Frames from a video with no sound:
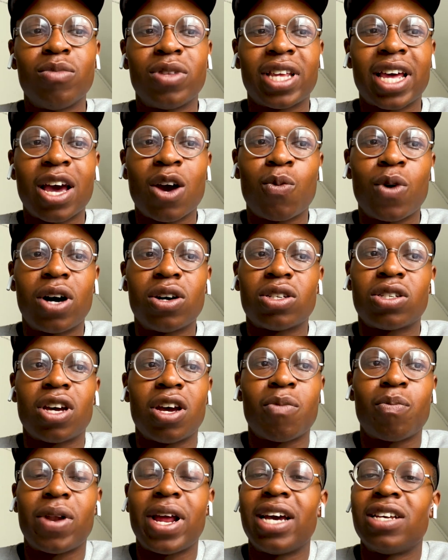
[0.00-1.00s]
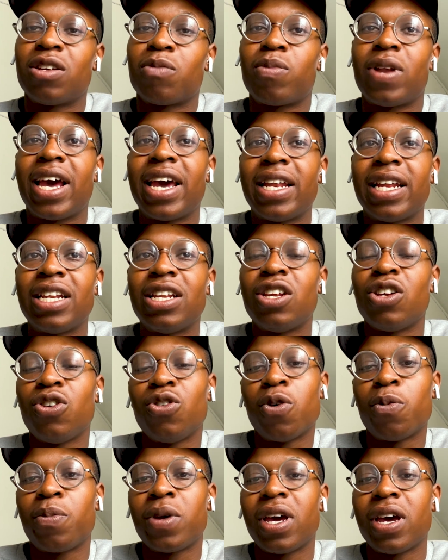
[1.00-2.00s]
there while certain players are playing in the
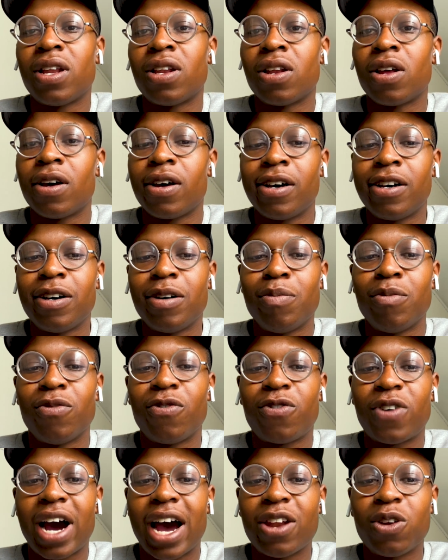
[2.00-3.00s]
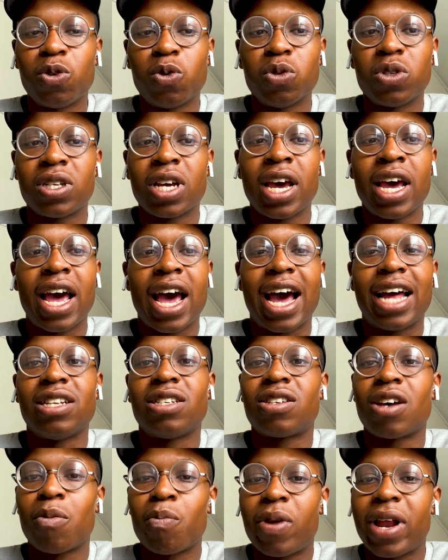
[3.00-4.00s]
European finals and
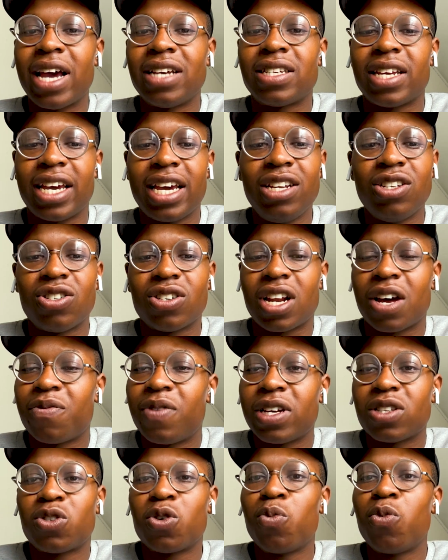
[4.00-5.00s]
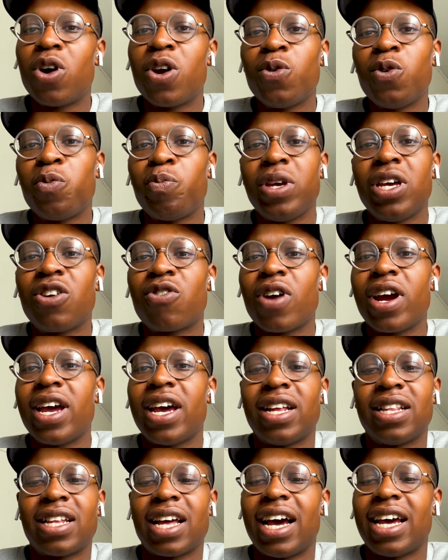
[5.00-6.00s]
some players are injured, I think Tomori would be
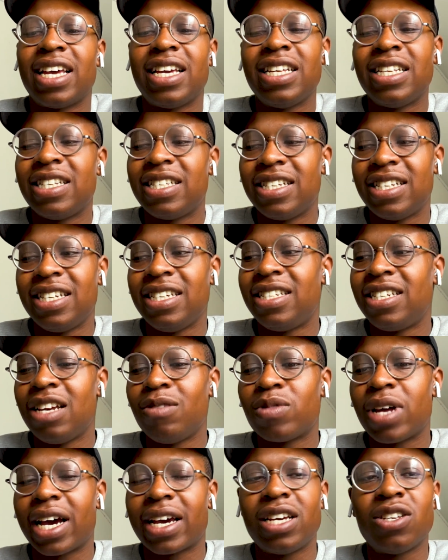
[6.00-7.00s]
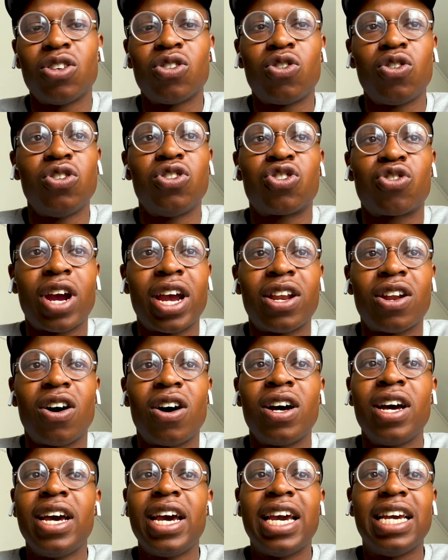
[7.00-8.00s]
great at that. He seems like he's a good
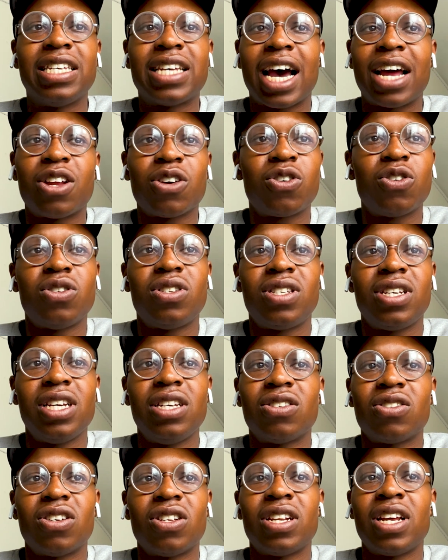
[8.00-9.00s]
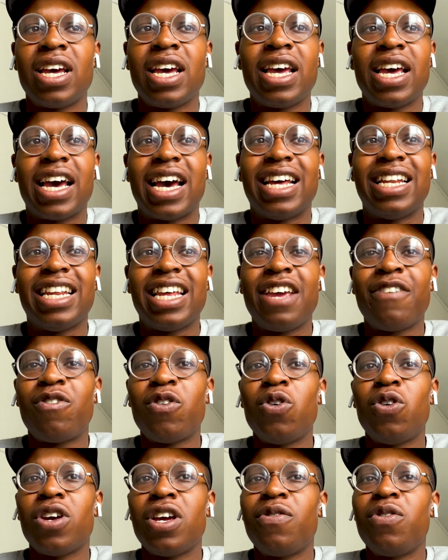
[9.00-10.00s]
trainer. He's had a good season, and if
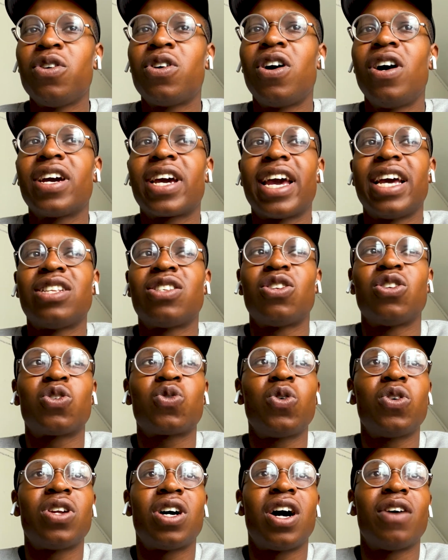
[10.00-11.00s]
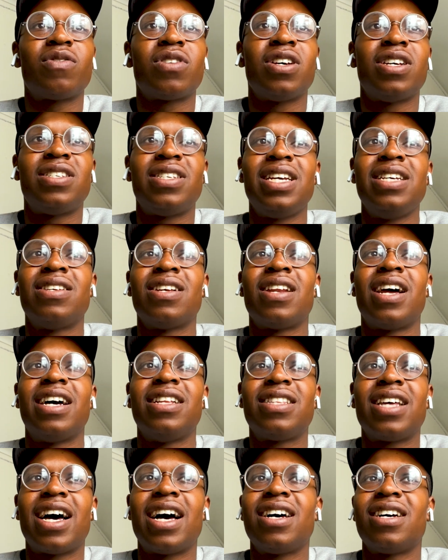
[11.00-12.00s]
you can't get into the squad after a season
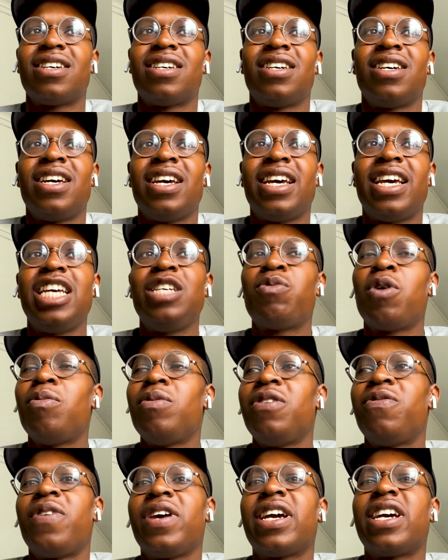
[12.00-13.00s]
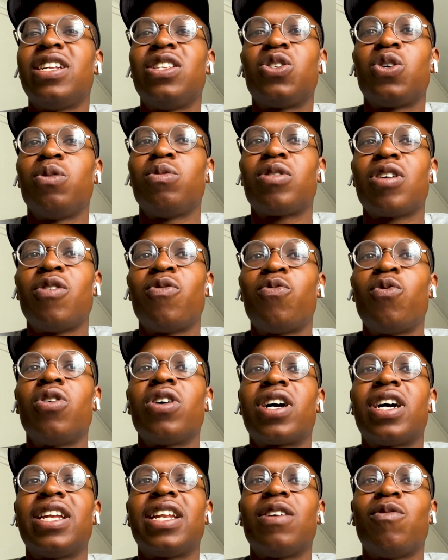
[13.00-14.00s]
like that, he's probably thinking to himself,
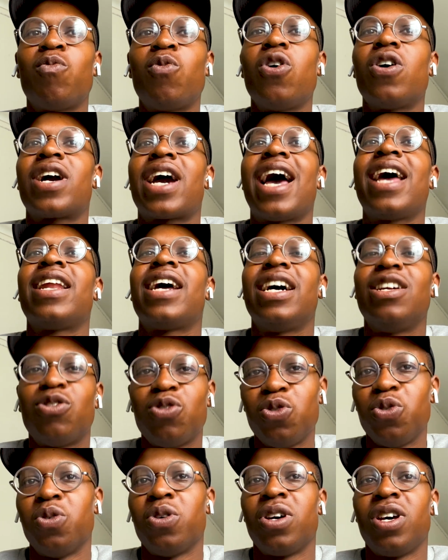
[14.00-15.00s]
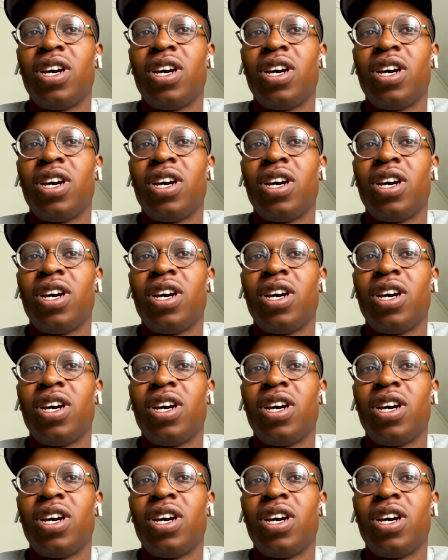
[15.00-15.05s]
what can I do